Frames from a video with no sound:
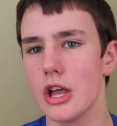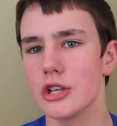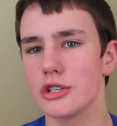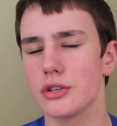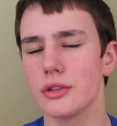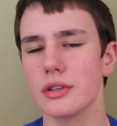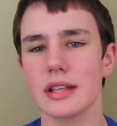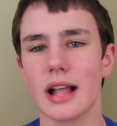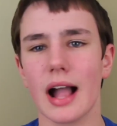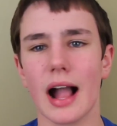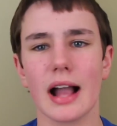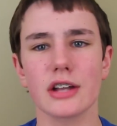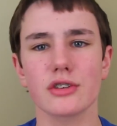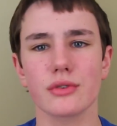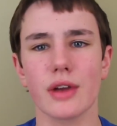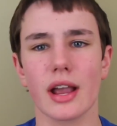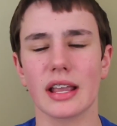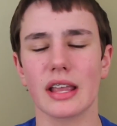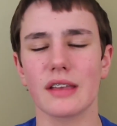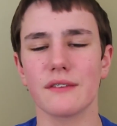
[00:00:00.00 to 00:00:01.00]
So this eye
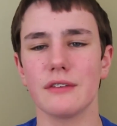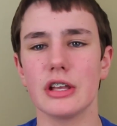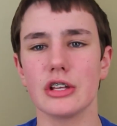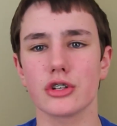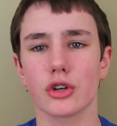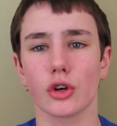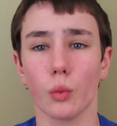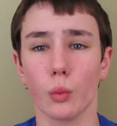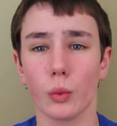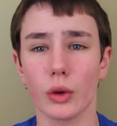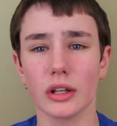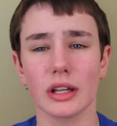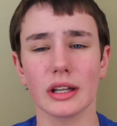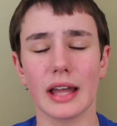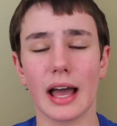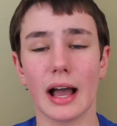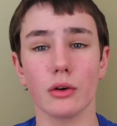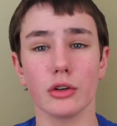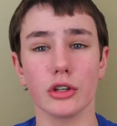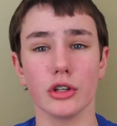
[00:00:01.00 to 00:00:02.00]
tracking feature will
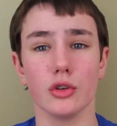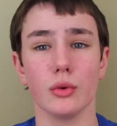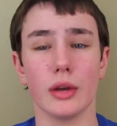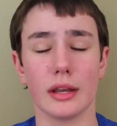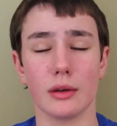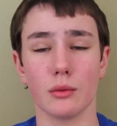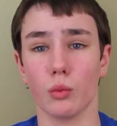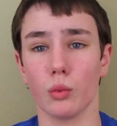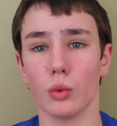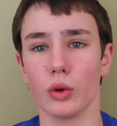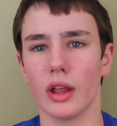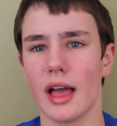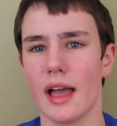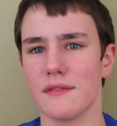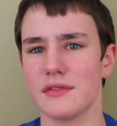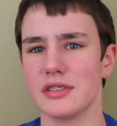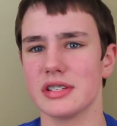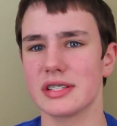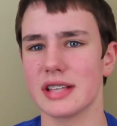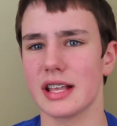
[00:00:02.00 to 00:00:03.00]
allow you, and will
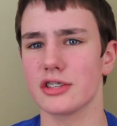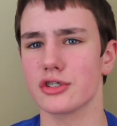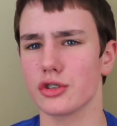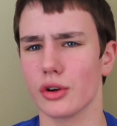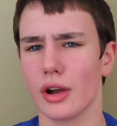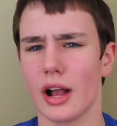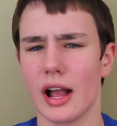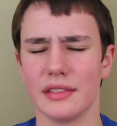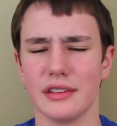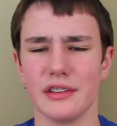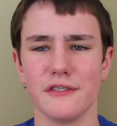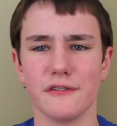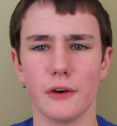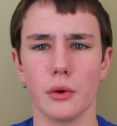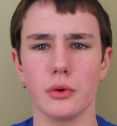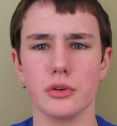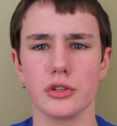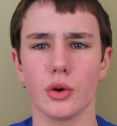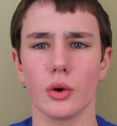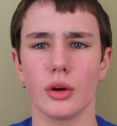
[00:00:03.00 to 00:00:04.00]
have the sensor on the
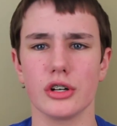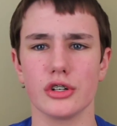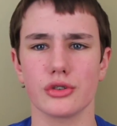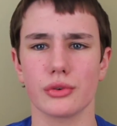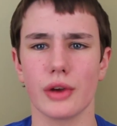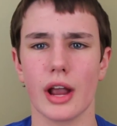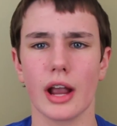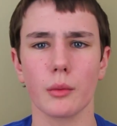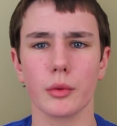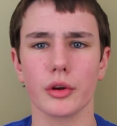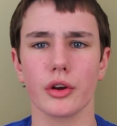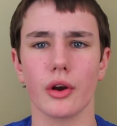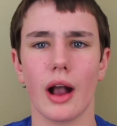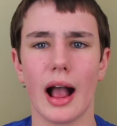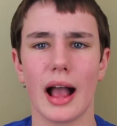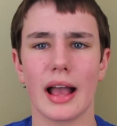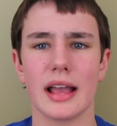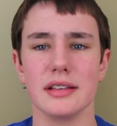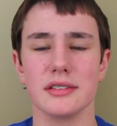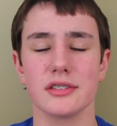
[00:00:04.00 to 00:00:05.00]
phone to go ahead and track where your
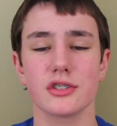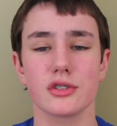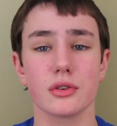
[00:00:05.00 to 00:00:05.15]
eye is.